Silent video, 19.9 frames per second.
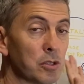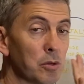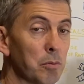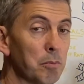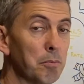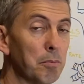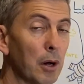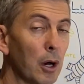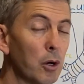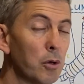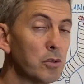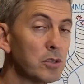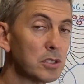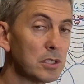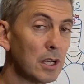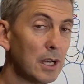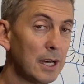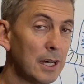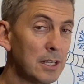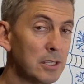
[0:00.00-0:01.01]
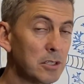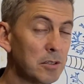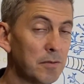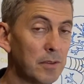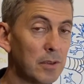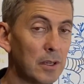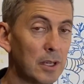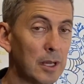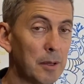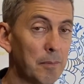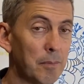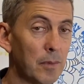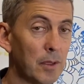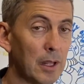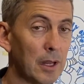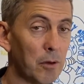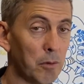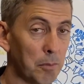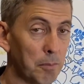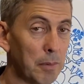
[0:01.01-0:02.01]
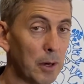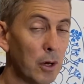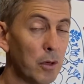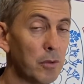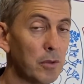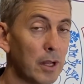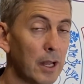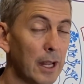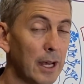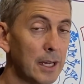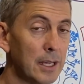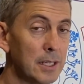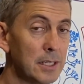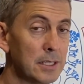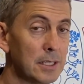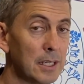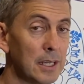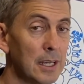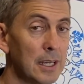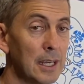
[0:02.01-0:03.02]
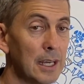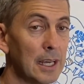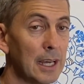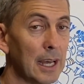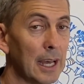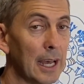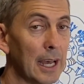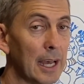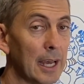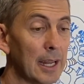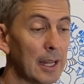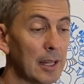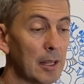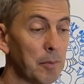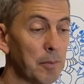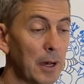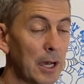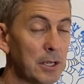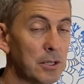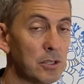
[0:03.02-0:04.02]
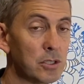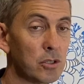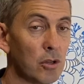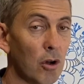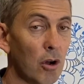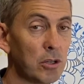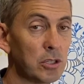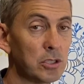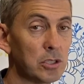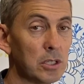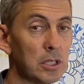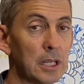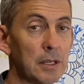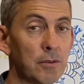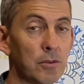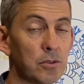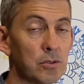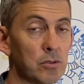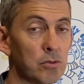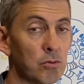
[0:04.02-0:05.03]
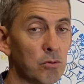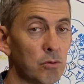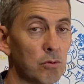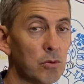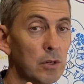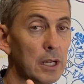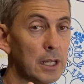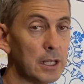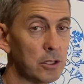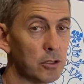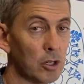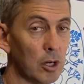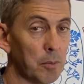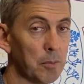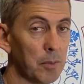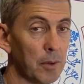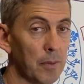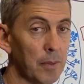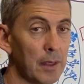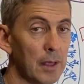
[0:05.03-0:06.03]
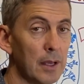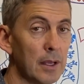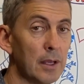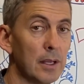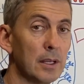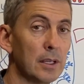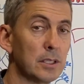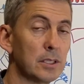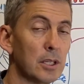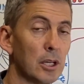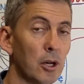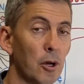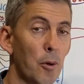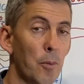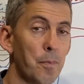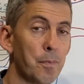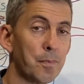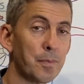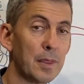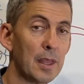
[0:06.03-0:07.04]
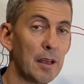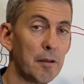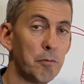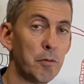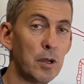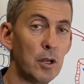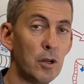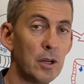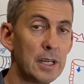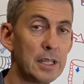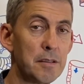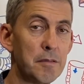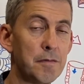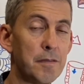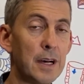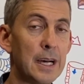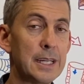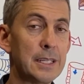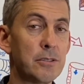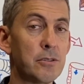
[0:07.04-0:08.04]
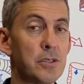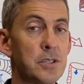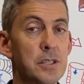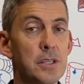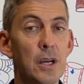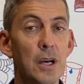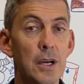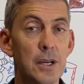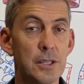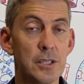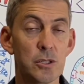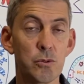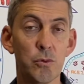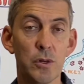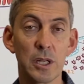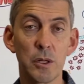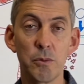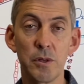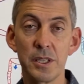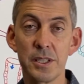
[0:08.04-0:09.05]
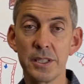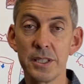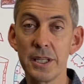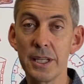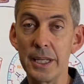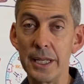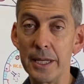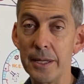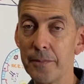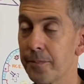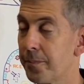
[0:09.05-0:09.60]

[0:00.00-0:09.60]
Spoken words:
is on both sides of the, and on both lungs, and the patient's oxygen levels really drop. So if we look at the vital signs, what do we see?